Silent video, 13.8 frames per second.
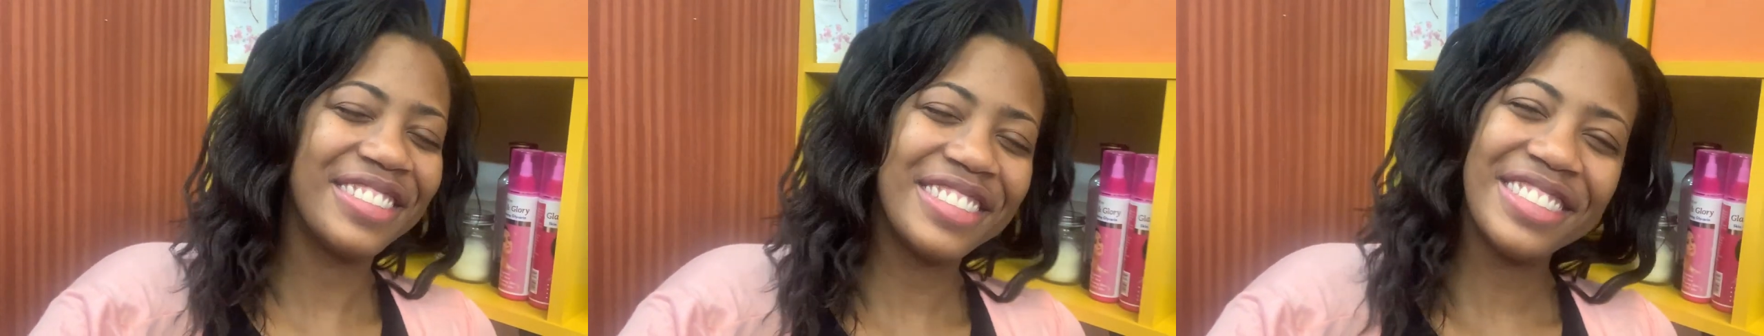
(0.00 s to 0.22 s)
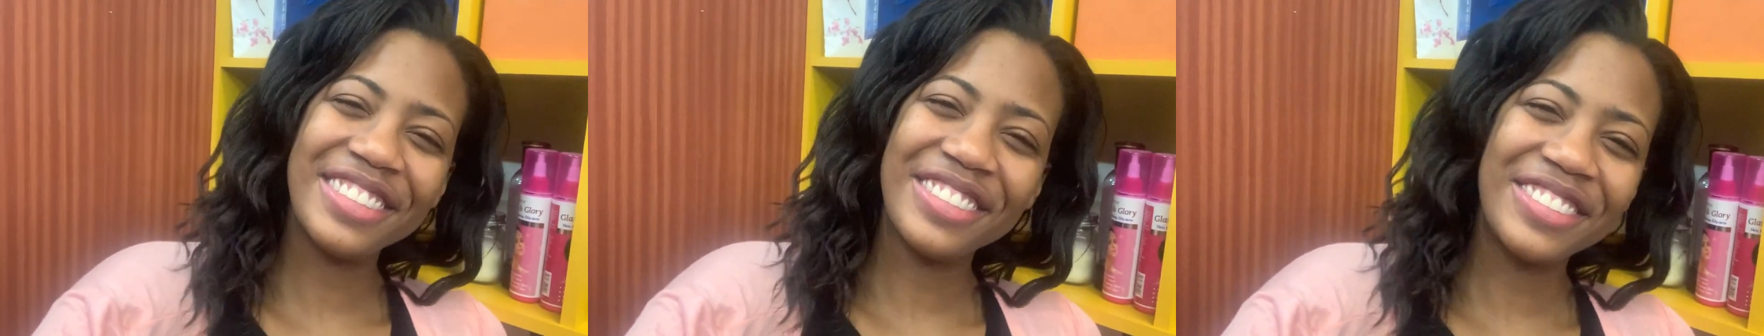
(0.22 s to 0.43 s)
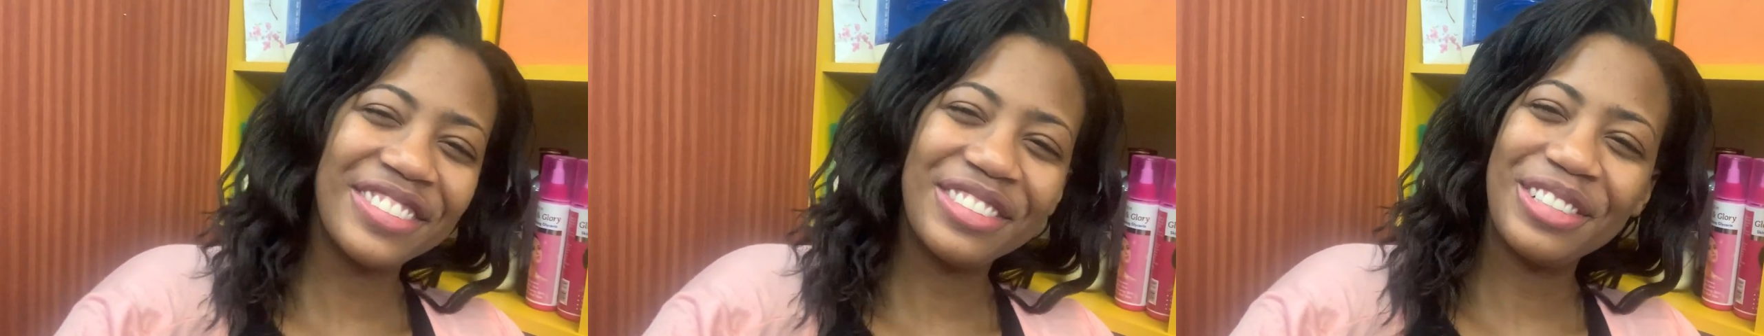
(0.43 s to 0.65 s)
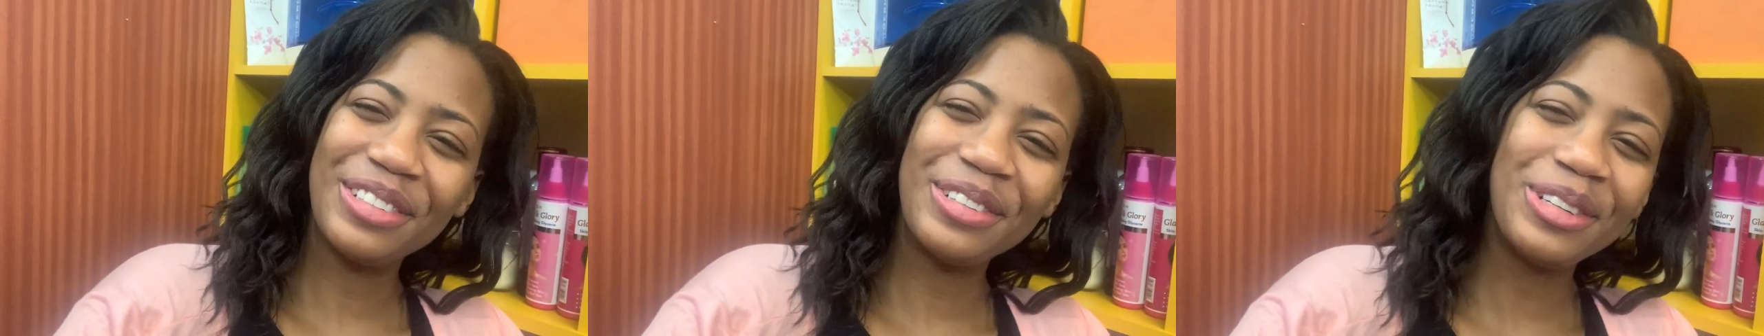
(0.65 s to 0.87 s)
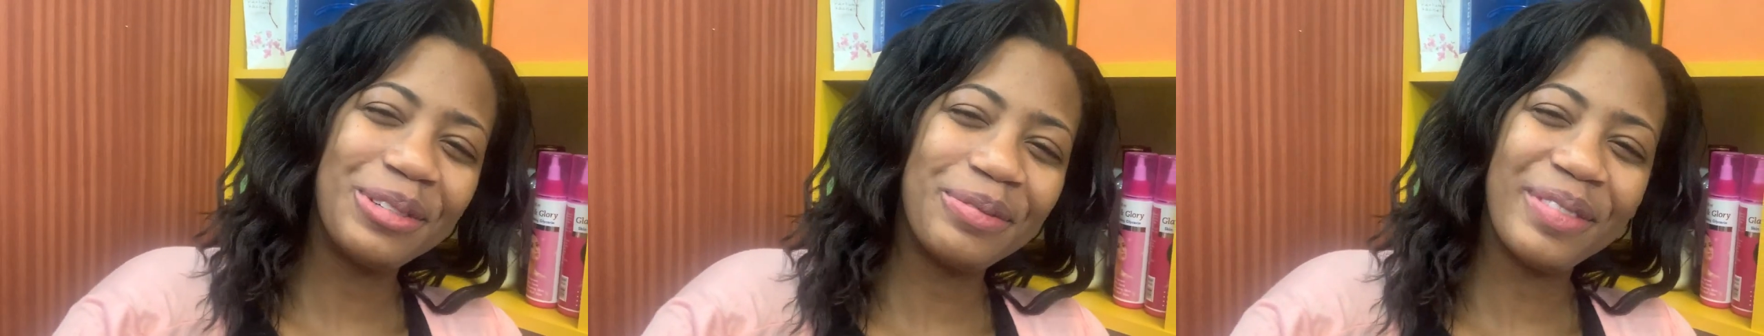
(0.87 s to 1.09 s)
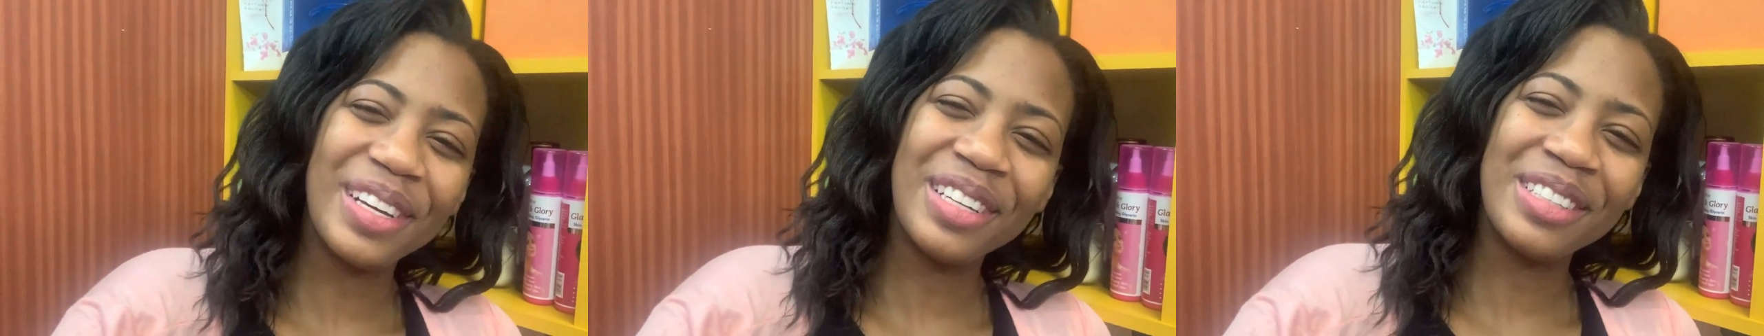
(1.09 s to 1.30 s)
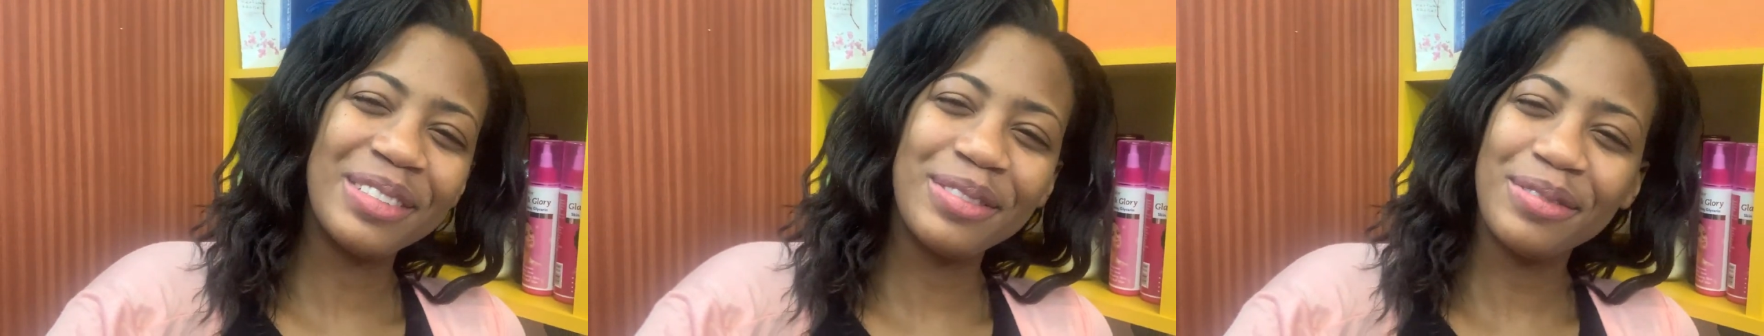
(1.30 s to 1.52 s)
you know, go home
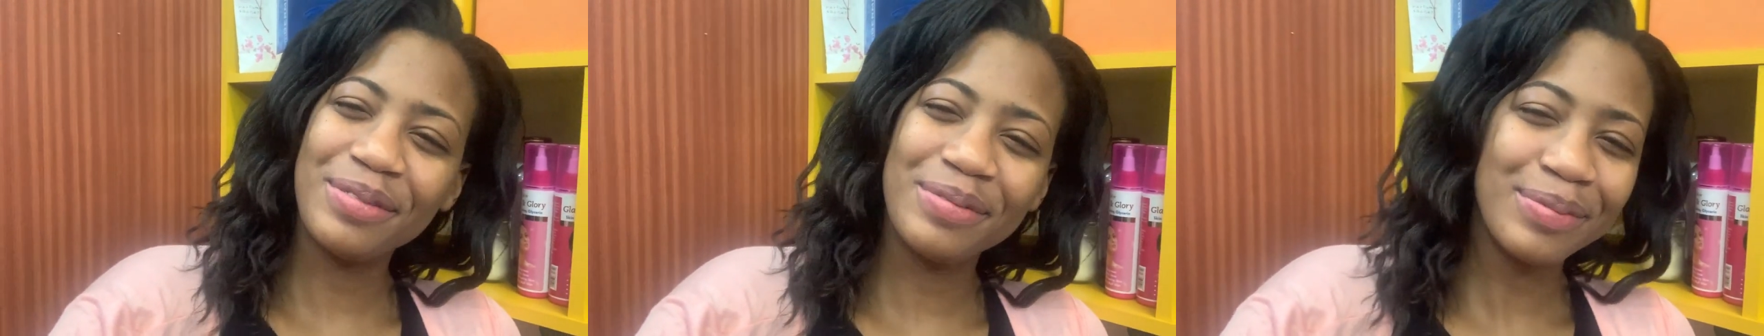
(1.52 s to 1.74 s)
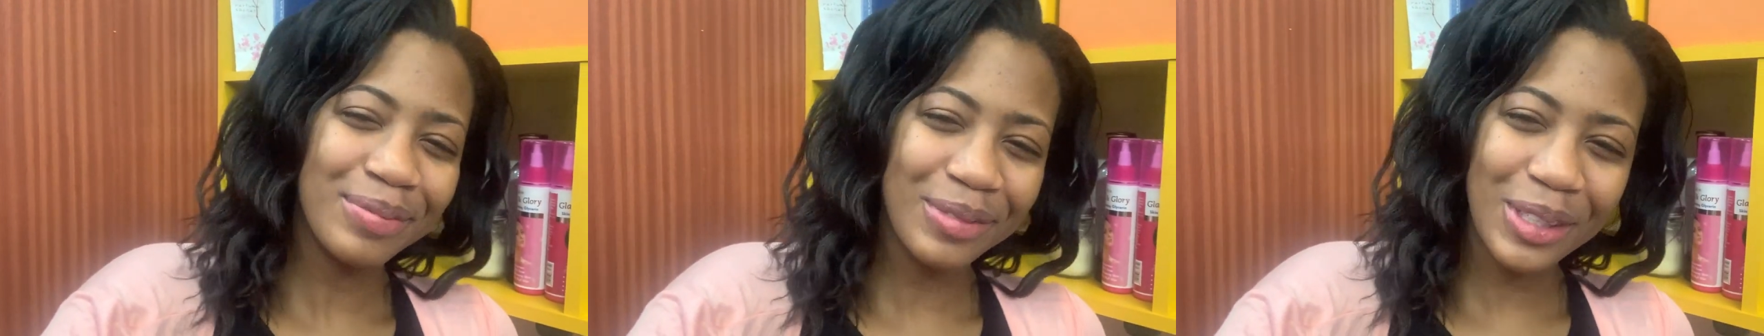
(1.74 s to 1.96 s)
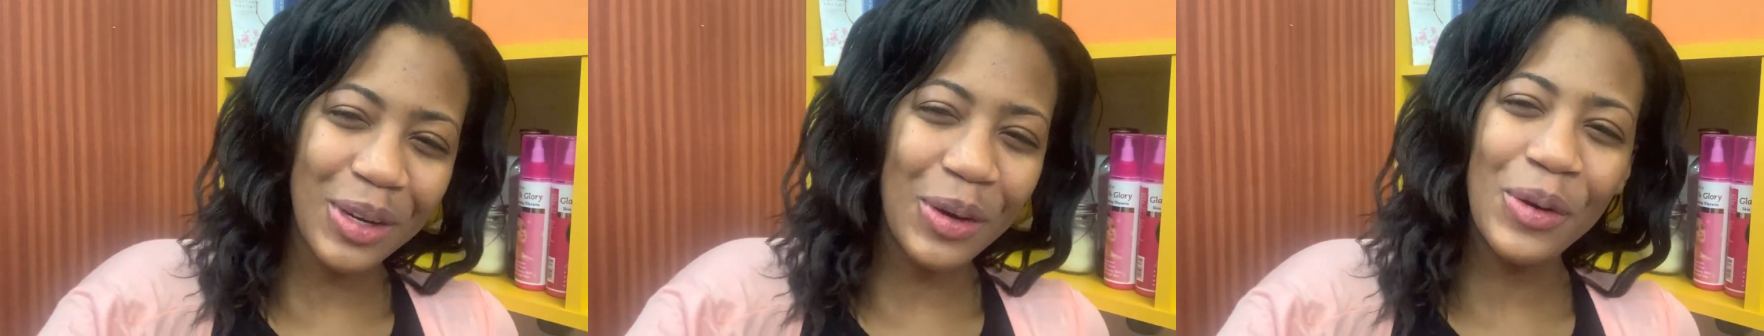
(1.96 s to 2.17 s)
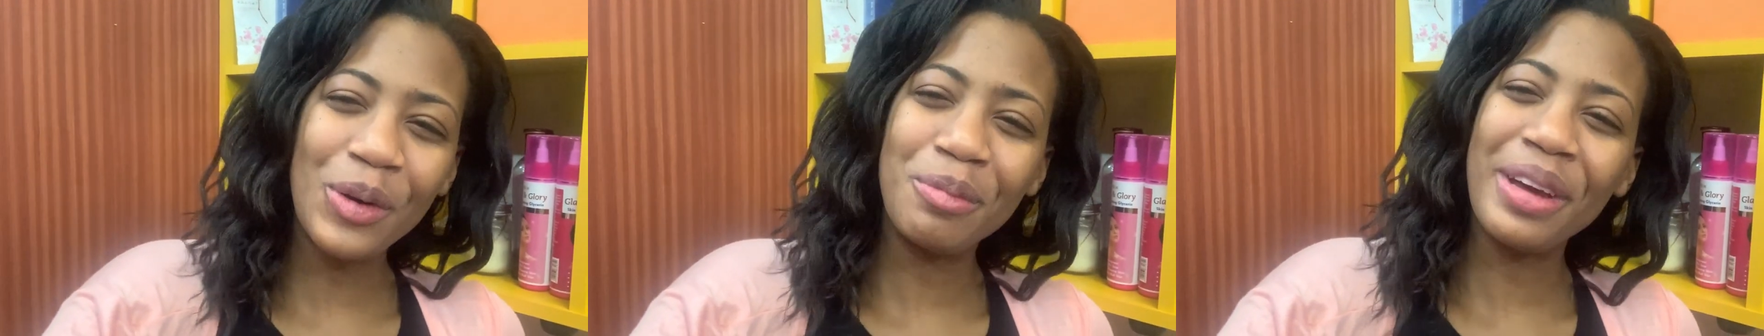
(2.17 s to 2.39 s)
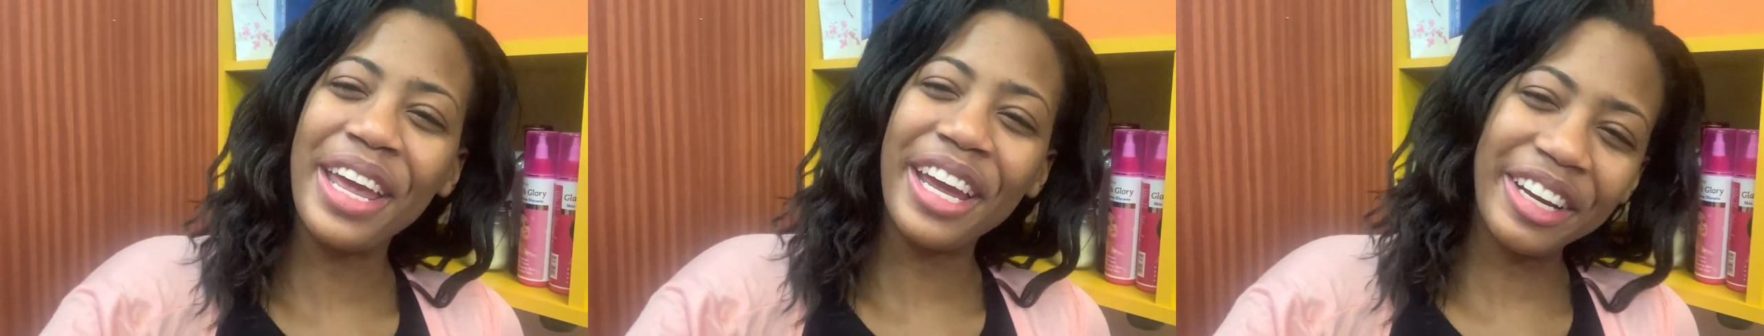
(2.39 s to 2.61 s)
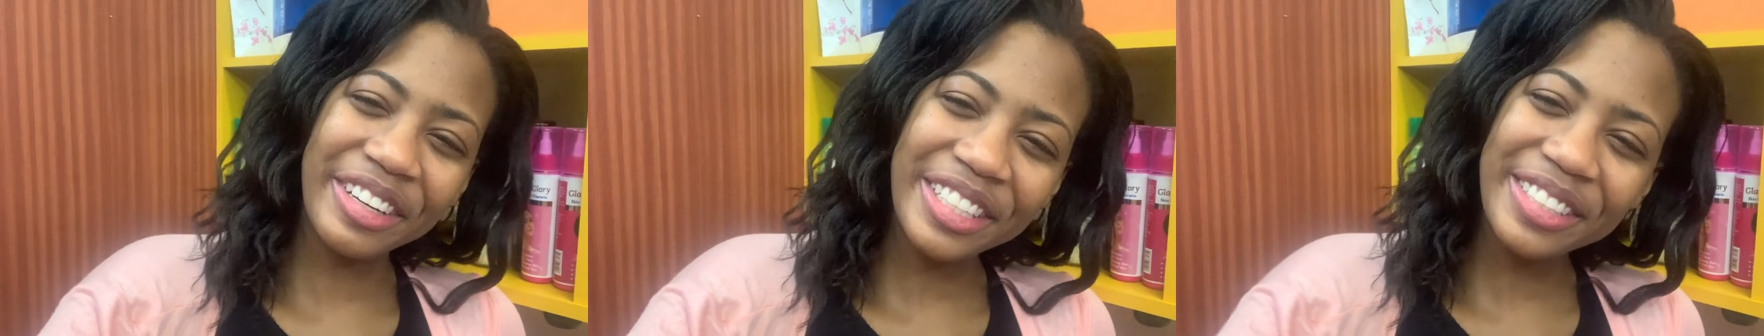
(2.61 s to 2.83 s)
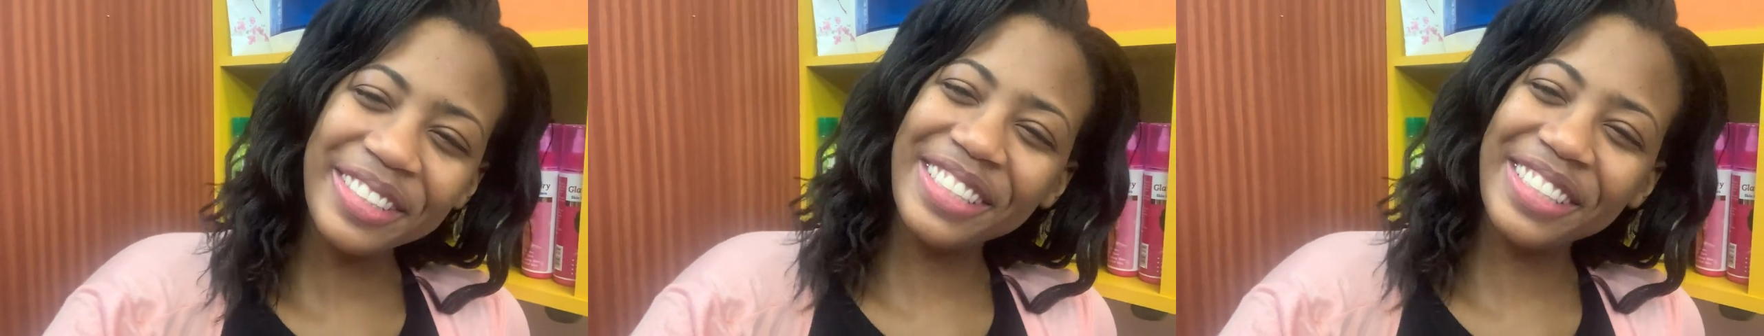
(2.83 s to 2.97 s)
and go home hairy.